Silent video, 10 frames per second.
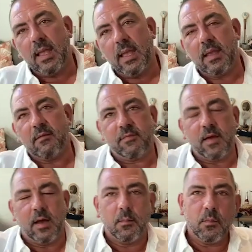If
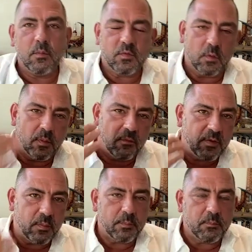so a
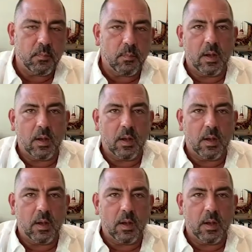very